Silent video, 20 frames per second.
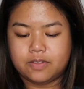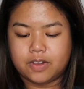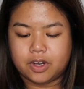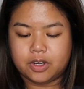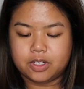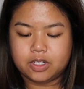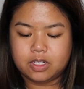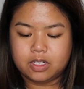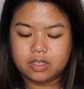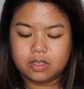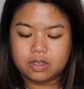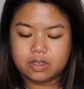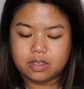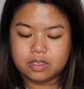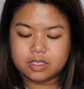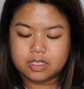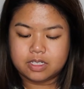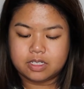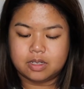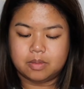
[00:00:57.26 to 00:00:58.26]
very
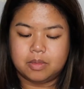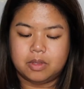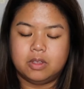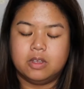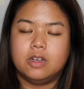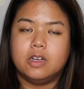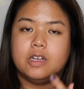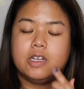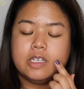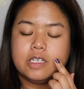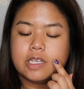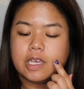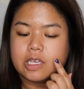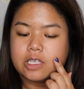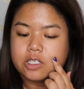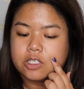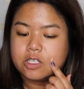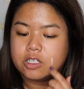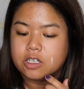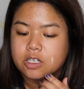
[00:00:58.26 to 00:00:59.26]
similar in
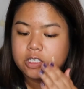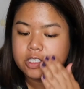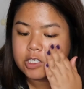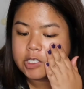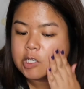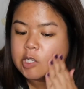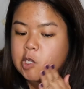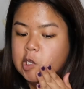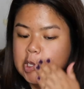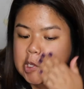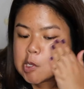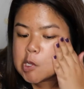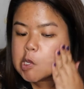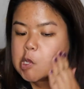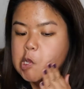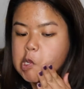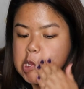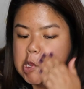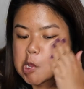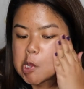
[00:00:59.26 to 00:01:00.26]
texture to
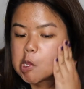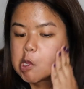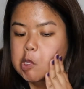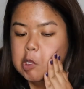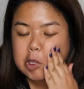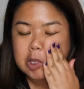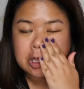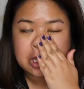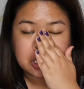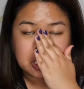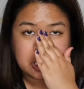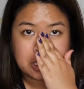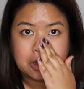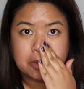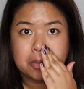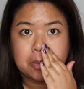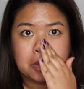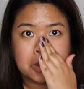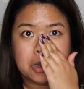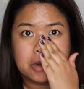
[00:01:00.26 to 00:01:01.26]
the
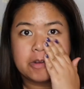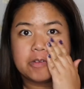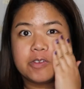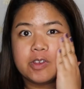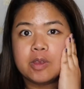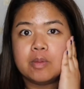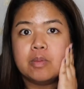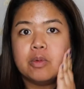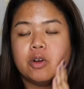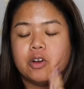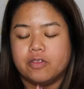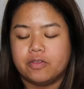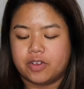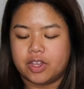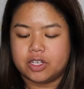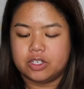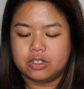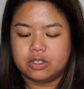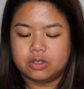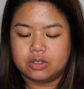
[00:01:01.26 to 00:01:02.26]
Benefit
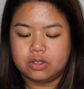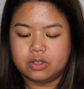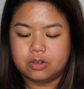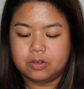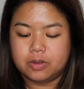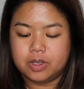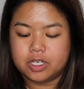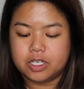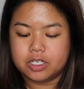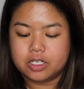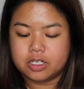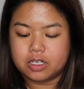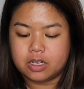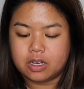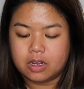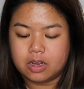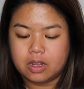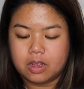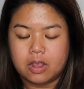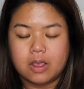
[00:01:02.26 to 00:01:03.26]
Professional, which
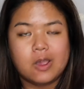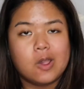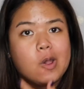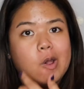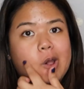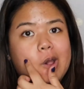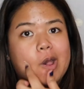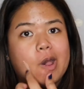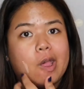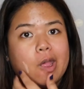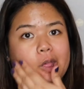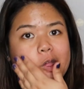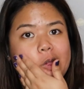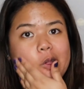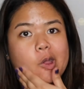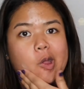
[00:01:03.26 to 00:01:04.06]
I